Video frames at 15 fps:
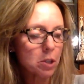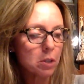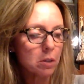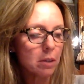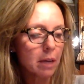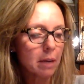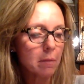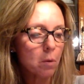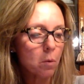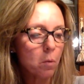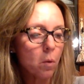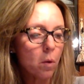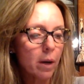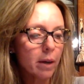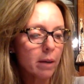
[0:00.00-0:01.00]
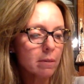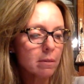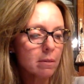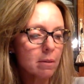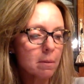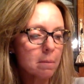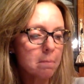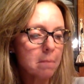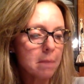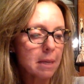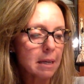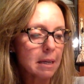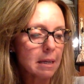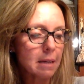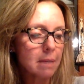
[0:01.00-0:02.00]
you to label 1,
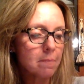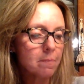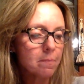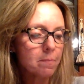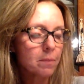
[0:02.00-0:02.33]
me.